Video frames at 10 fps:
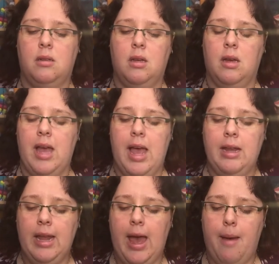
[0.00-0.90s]
The
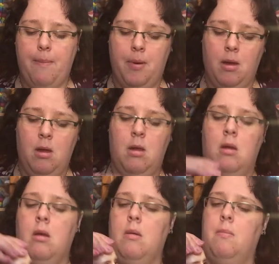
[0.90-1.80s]
head cap
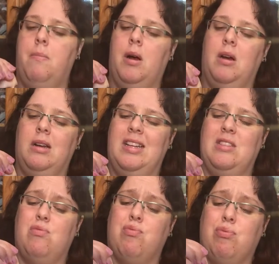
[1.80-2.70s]
part
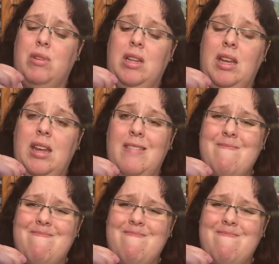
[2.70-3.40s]
is really